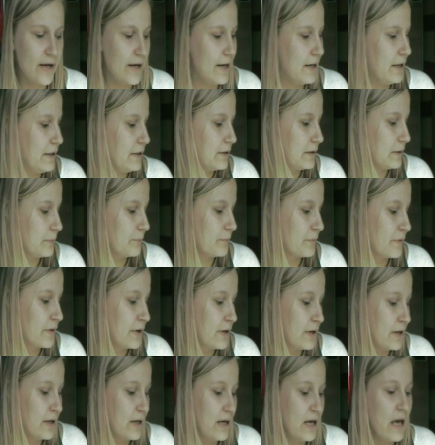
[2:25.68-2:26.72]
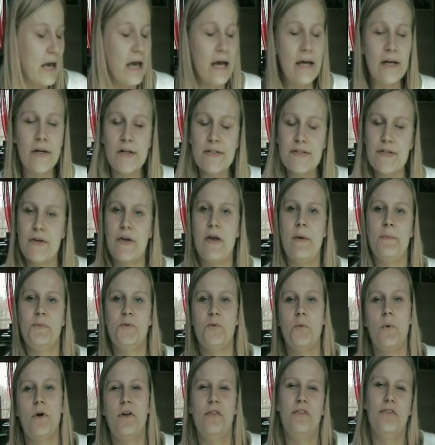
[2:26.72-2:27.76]
It also
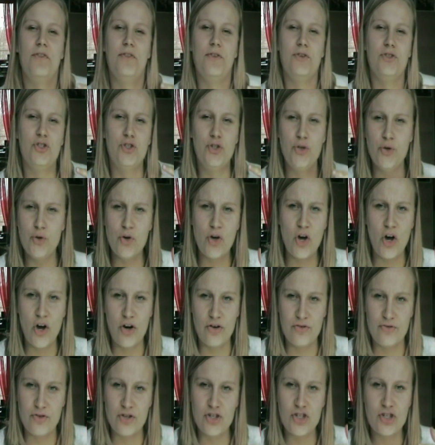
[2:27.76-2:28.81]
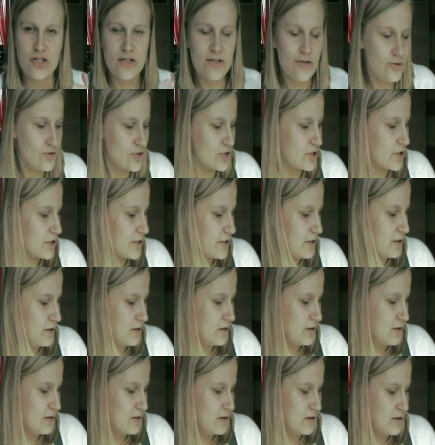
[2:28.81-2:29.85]
comes with 2 cartridges usually.
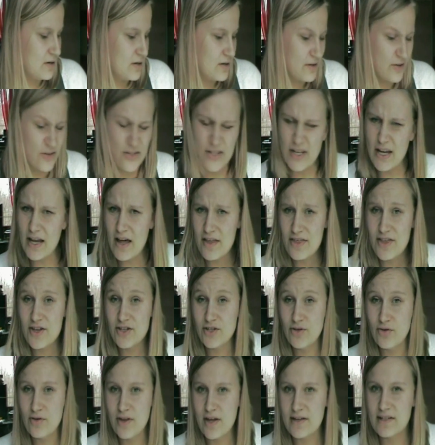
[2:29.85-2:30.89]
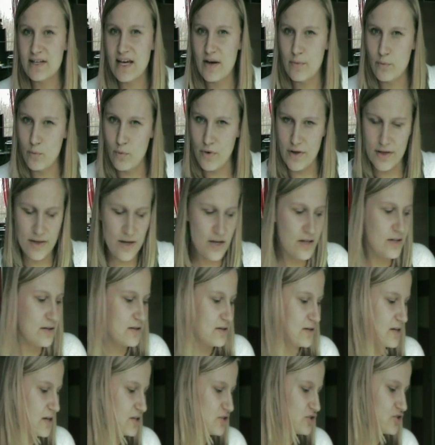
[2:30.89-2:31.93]
Those are not the 2 that come with it.
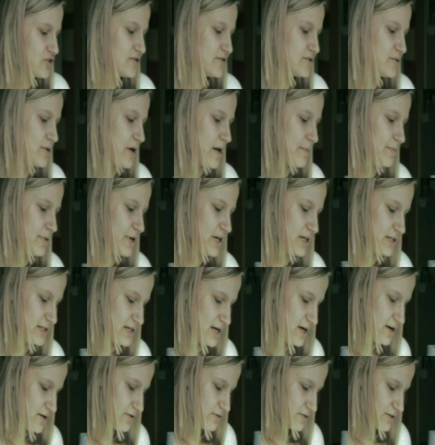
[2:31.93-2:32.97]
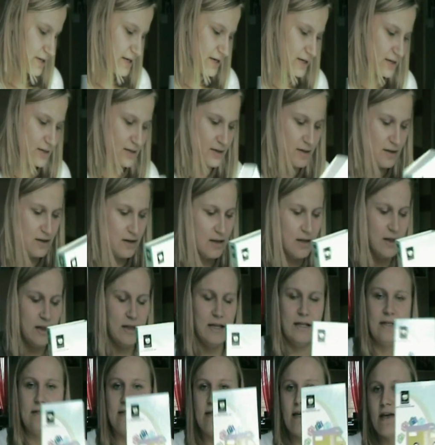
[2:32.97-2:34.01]
That's just 2 I picked out, like,
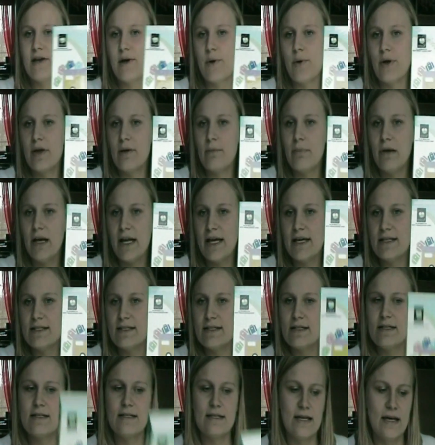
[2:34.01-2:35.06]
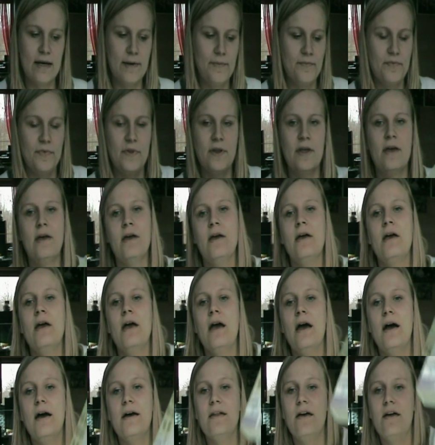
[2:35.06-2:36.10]
let's say, going places.
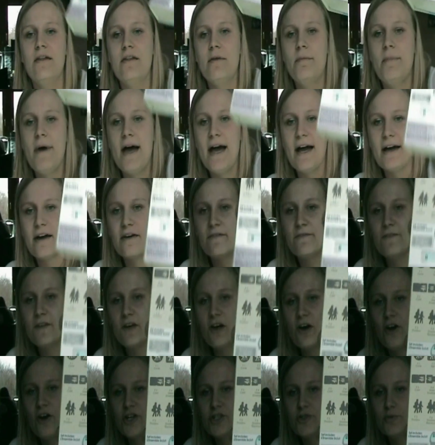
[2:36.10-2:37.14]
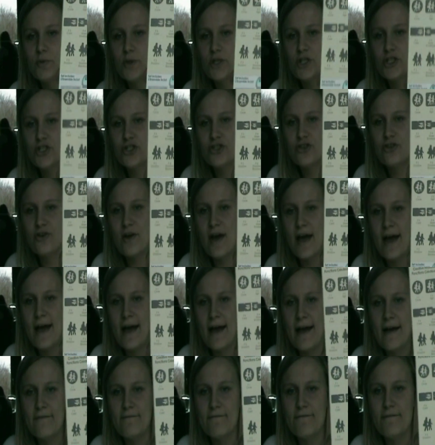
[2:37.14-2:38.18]
And on the back of the cartridge you
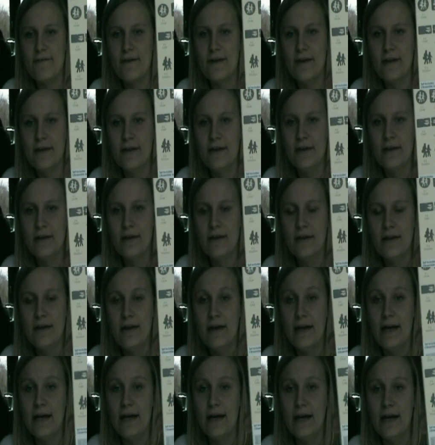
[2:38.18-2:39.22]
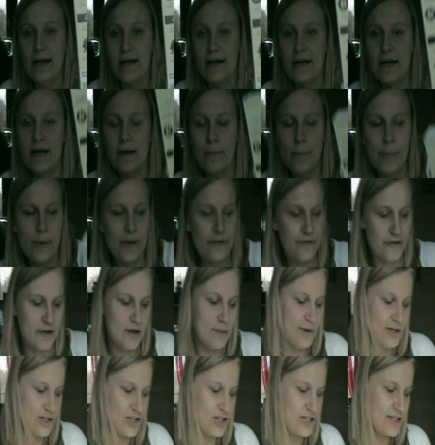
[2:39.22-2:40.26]
have a couple of
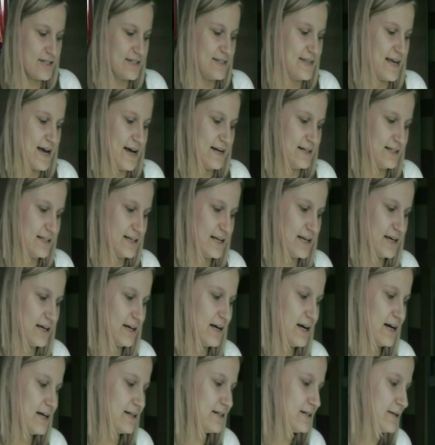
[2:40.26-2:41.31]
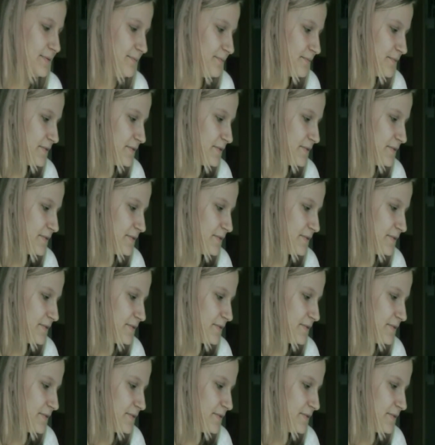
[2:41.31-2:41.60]
images that it can cut.